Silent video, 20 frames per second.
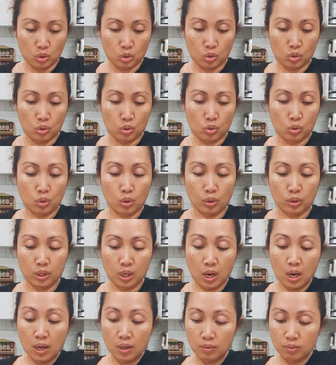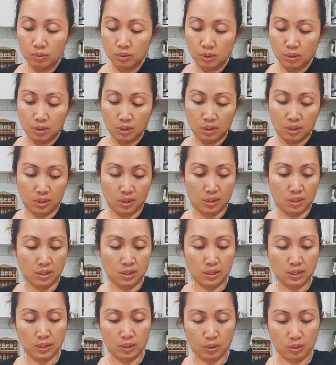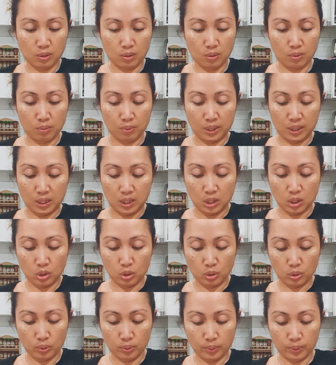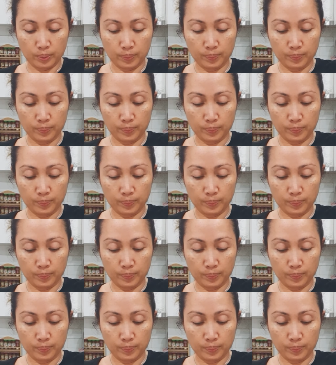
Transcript: to go down later on when it cook.